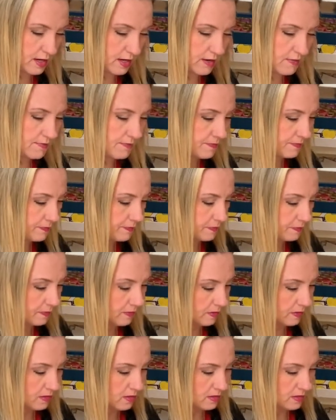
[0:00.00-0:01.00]

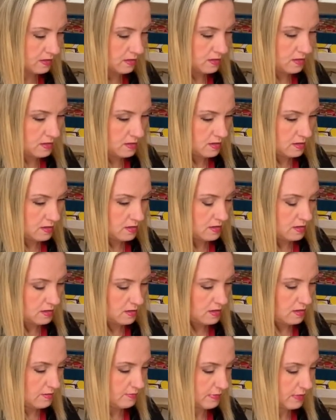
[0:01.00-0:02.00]

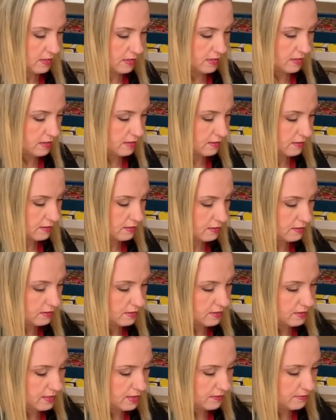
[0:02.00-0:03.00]
And I'm going to
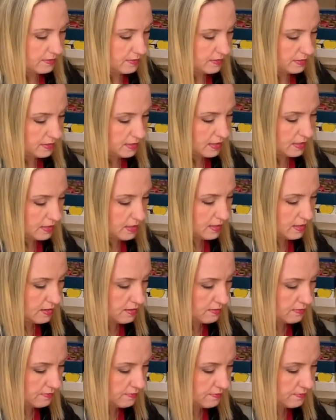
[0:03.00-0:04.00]
just tape this side
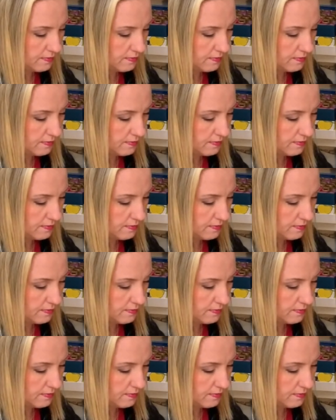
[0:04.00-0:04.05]
down